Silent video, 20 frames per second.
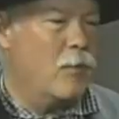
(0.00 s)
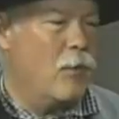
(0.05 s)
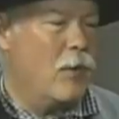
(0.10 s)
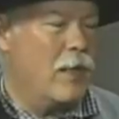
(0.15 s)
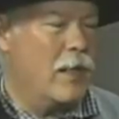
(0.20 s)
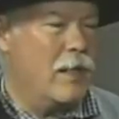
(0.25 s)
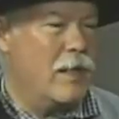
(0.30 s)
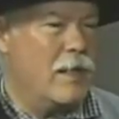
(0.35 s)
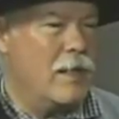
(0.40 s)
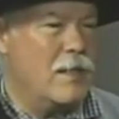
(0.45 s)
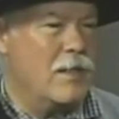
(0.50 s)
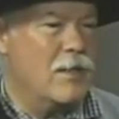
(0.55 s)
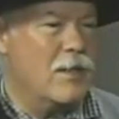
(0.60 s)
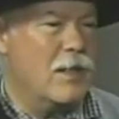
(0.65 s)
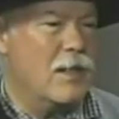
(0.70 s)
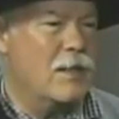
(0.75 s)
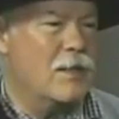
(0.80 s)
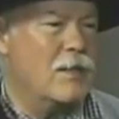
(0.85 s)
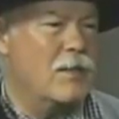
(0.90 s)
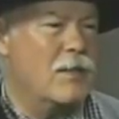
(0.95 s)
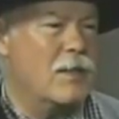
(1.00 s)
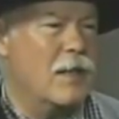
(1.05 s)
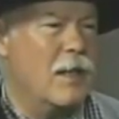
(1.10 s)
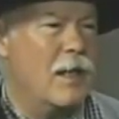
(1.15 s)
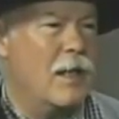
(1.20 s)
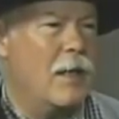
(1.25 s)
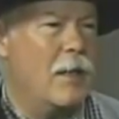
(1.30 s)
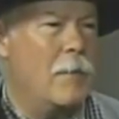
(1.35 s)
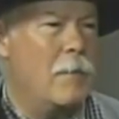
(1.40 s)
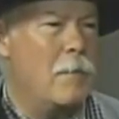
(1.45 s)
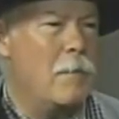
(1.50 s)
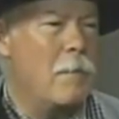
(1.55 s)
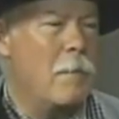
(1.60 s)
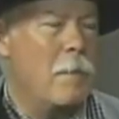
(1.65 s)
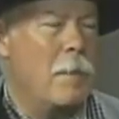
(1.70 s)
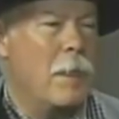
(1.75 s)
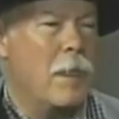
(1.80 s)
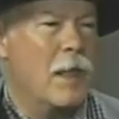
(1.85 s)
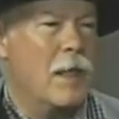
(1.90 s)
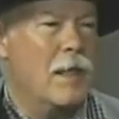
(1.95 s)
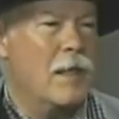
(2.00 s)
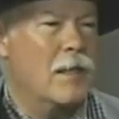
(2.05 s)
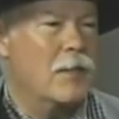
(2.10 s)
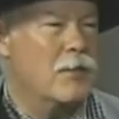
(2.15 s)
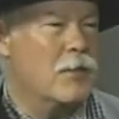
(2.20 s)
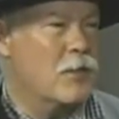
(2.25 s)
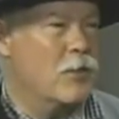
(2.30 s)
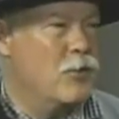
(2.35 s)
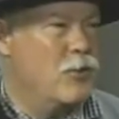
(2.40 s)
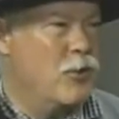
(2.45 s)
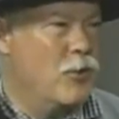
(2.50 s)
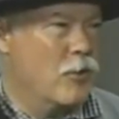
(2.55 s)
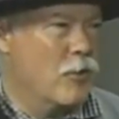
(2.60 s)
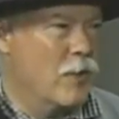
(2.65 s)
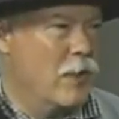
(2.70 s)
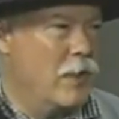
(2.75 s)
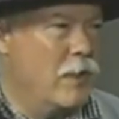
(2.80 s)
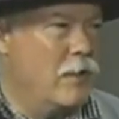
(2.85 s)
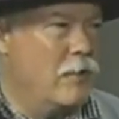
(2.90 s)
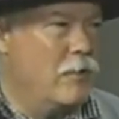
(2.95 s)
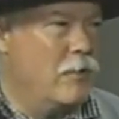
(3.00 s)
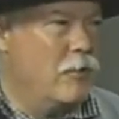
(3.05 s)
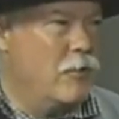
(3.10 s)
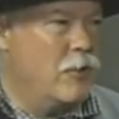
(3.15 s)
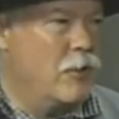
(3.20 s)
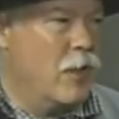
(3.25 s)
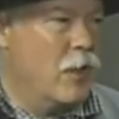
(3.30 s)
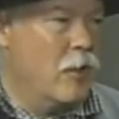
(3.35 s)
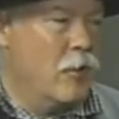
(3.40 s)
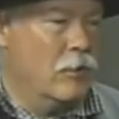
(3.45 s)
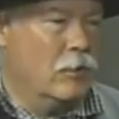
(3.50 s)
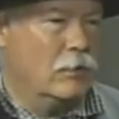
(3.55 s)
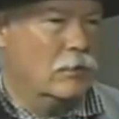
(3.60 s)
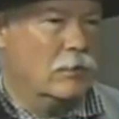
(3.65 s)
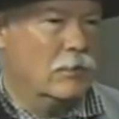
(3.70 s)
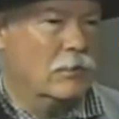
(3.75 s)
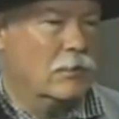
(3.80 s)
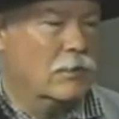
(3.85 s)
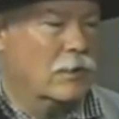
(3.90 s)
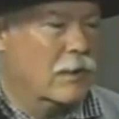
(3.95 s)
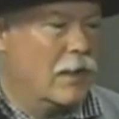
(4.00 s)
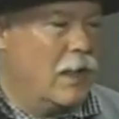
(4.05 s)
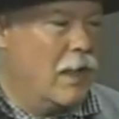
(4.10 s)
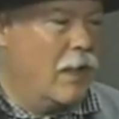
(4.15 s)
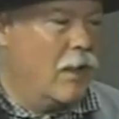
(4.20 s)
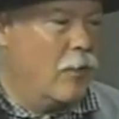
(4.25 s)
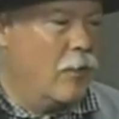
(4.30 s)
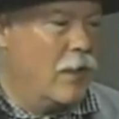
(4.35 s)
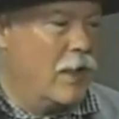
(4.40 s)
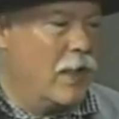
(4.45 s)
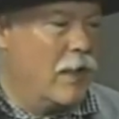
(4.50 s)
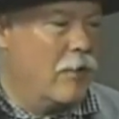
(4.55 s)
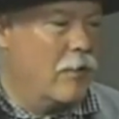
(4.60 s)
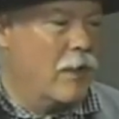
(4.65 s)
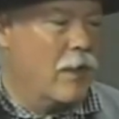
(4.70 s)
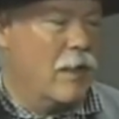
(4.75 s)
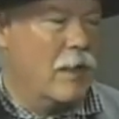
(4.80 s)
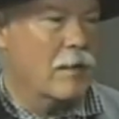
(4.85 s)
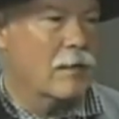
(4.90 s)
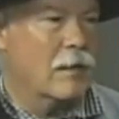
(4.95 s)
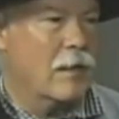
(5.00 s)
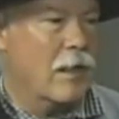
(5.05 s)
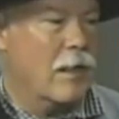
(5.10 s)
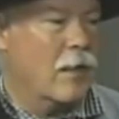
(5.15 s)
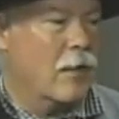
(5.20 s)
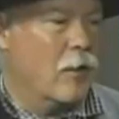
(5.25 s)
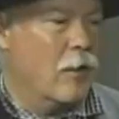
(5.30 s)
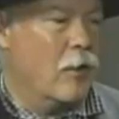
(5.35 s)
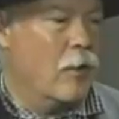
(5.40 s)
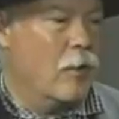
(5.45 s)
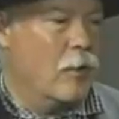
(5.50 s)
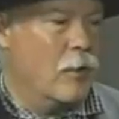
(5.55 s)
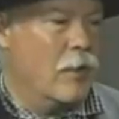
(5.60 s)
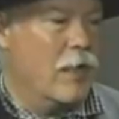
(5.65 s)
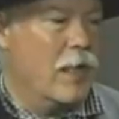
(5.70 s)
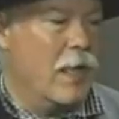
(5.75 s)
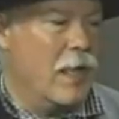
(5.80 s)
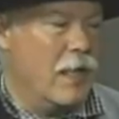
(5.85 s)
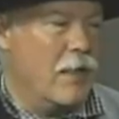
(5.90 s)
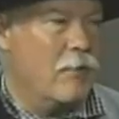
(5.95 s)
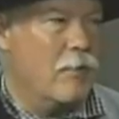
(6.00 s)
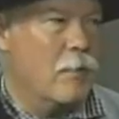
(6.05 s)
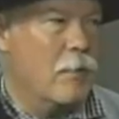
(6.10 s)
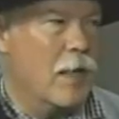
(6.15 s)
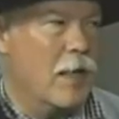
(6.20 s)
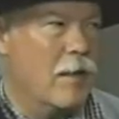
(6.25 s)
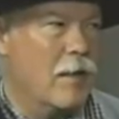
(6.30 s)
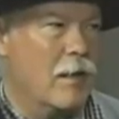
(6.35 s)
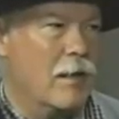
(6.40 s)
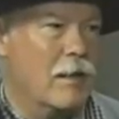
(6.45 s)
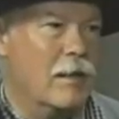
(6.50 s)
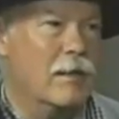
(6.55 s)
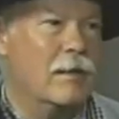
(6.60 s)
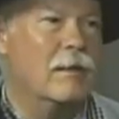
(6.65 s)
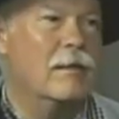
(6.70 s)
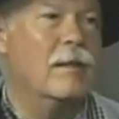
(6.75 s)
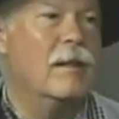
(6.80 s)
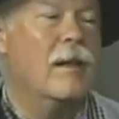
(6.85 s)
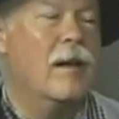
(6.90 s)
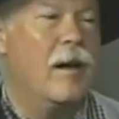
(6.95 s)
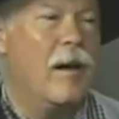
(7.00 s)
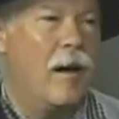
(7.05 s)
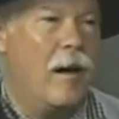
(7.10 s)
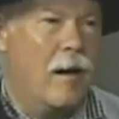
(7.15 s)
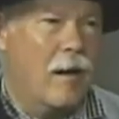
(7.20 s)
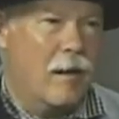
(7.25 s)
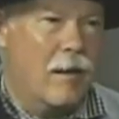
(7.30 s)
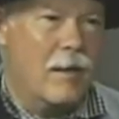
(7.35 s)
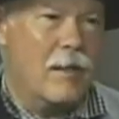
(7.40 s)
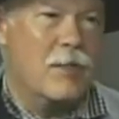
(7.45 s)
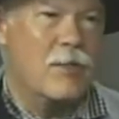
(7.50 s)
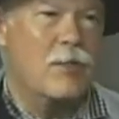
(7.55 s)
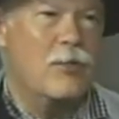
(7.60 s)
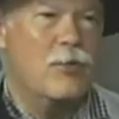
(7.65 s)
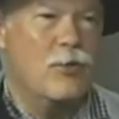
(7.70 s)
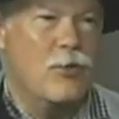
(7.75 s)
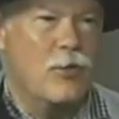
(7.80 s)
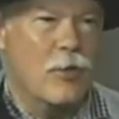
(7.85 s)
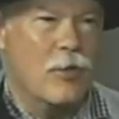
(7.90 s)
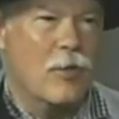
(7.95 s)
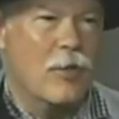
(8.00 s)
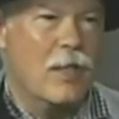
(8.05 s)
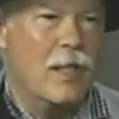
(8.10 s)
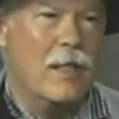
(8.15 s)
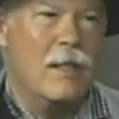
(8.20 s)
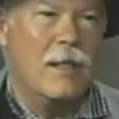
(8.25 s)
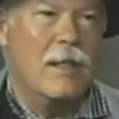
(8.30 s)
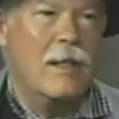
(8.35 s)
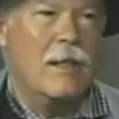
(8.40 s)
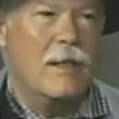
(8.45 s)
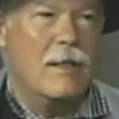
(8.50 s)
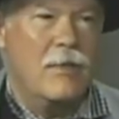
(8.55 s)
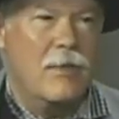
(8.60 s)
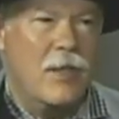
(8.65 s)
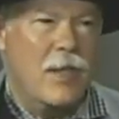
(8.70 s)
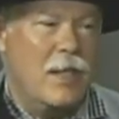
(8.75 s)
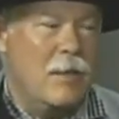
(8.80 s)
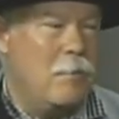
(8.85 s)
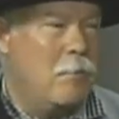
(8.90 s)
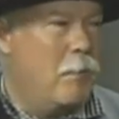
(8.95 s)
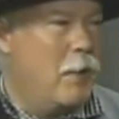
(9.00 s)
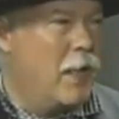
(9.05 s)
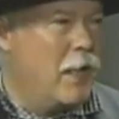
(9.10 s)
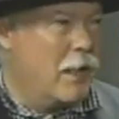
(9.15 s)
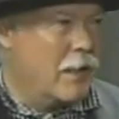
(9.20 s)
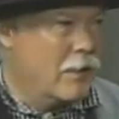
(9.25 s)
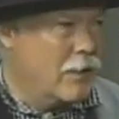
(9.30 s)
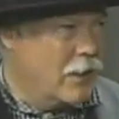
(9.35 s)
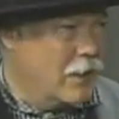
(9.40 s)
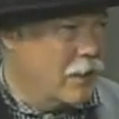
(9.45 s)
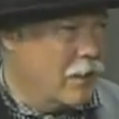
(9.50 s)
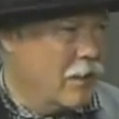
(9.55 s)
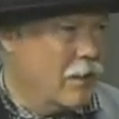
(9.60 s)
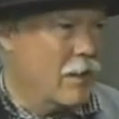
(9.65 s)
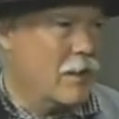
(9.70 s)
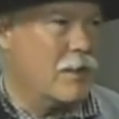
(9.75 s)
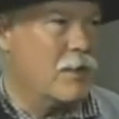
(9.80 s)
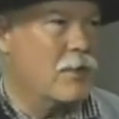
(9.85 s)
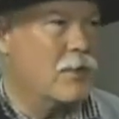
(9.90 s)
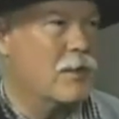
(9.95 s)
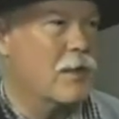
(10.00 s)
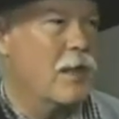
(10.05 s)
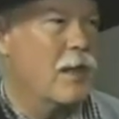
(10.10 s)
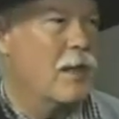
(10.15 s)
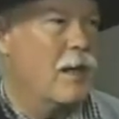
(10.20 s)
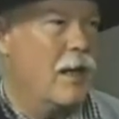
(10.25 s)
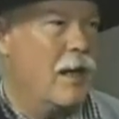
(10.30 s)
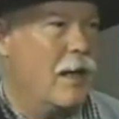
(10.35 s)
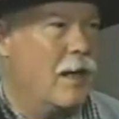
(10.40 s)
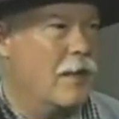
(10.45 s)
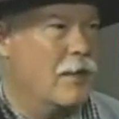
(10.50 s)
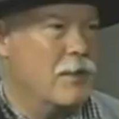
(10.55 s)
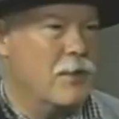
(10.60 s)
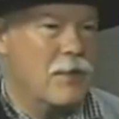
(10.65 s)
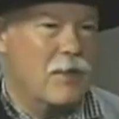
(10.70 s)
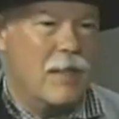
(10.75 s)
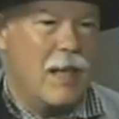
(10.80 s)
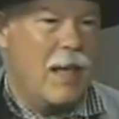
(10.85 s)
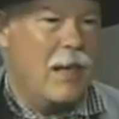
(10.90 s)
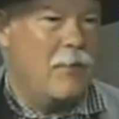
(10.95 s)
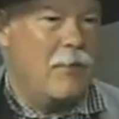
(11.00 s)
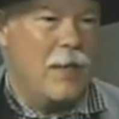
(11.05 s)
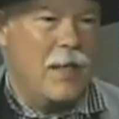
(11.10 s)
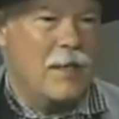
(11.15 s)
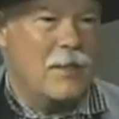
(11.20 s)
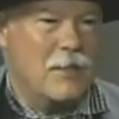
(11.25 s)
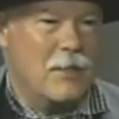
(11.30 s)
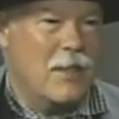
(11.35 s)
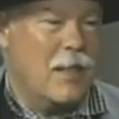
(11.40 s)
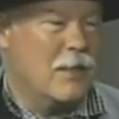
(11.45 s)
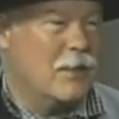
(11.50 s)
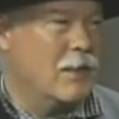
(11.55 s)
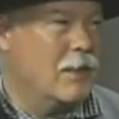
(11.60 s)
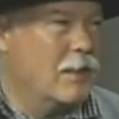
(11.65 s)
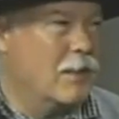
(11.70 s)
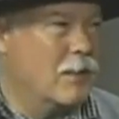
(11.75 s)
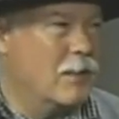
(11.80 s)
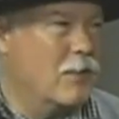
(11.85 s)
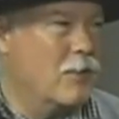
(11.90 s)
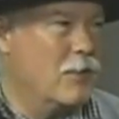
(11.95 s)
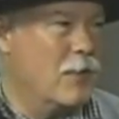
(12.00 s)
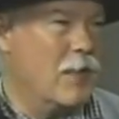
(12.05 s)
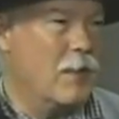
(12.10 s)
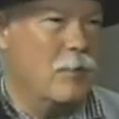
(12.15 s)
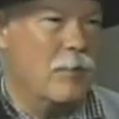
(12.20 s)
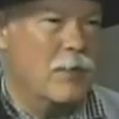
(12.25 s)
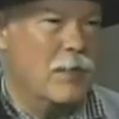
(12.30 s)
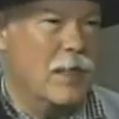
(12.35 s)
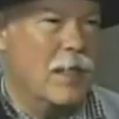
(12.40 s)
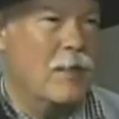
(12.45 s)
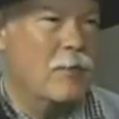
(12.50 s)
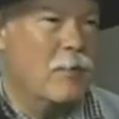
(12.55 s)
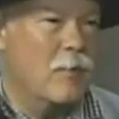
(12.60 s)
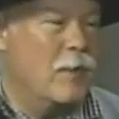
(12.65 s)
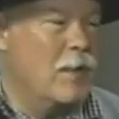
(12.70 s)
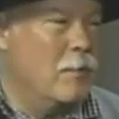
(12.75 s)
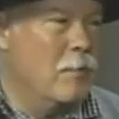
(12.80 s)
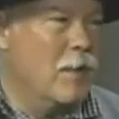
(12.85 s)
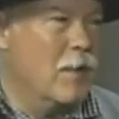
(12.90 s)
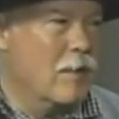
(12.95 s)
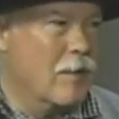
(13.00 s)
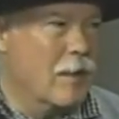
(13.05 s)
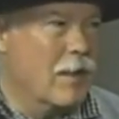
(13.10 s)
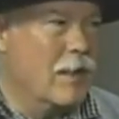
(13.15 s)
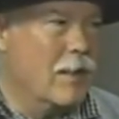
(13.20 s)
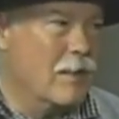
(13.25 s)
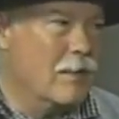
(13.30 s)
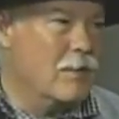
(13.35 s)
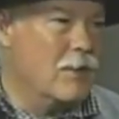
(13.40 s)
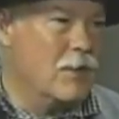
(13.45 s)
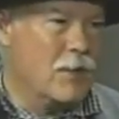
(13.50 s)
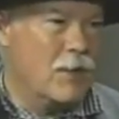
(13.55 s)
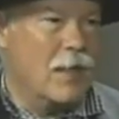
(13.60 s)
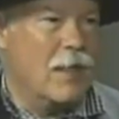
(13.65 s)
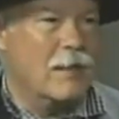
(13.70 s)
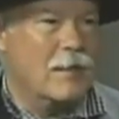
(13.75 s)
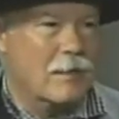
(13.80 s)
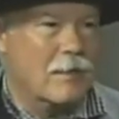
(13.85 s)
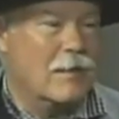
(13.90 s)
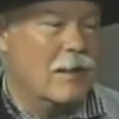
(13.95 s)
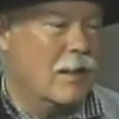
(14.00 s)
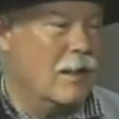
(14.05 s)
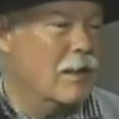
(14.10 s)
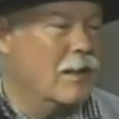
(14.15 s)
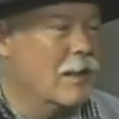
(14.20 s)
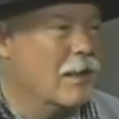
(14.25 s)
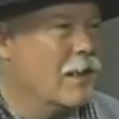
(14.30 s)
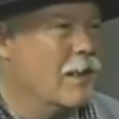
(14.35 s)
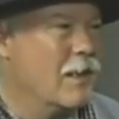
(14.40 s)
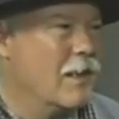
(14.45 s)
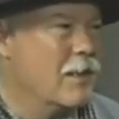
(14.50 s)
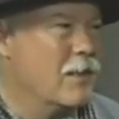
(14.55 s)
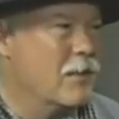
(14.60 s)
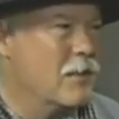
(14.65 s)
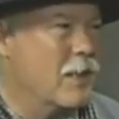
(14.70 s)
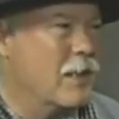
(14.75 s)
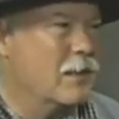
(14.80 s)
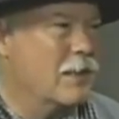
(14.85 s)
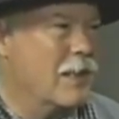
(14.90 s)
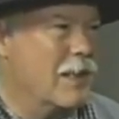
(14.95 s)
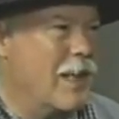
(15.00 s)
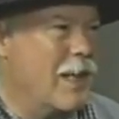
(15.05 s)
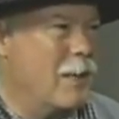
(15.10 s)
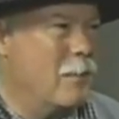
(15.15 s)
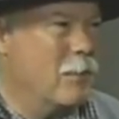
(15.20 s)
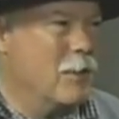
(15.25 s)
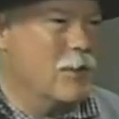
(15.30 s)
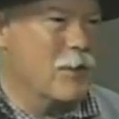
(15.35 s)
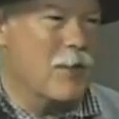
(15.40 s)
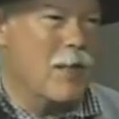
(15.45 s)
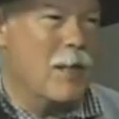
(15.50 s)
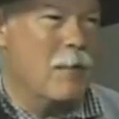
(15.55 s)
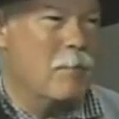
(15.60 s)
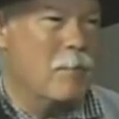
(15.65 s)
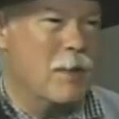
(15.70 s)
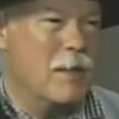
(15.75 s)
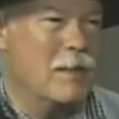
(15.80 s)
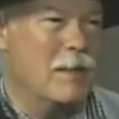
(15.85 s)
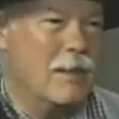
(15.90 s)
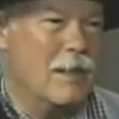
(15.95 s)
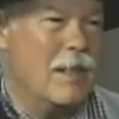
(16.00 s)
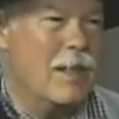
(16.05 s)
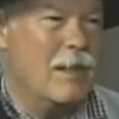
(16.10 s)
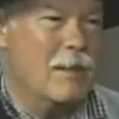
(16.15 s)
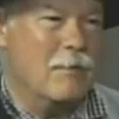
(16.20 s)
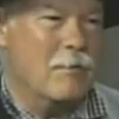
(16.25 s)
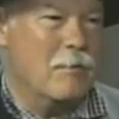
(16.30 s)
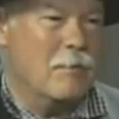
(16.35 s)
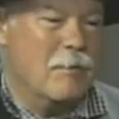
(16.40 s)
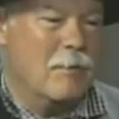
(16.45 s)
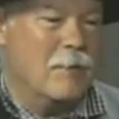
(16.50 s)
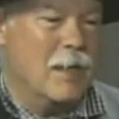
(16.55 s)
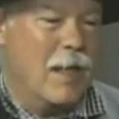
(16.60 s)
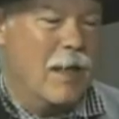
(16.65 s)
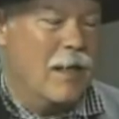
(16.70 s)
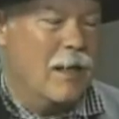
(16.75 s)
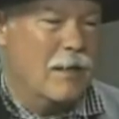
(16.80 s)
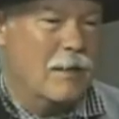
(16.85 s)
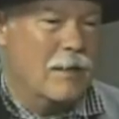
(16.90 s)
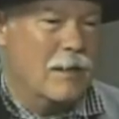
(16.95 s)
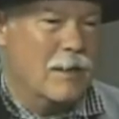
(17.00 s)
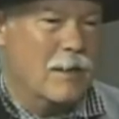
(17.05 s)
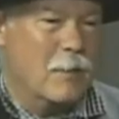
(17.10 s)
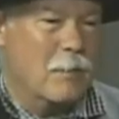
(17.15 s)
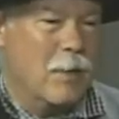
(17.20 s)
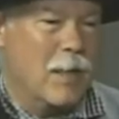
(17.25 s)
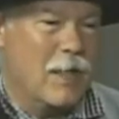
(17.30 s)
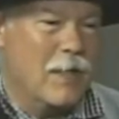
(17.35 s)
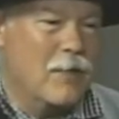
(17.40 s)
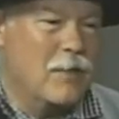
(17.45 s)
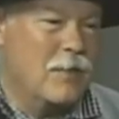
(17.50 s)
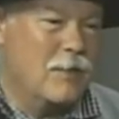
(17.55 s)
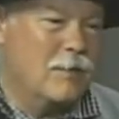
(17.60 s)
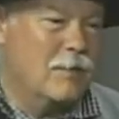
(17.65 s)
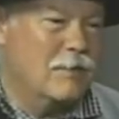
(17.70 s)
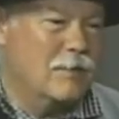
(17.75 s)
what it is, it's a juried show. We have our own Native American artist jury. They pick the artists. The staff has nothing to do with that. We merely set the tables up and get the place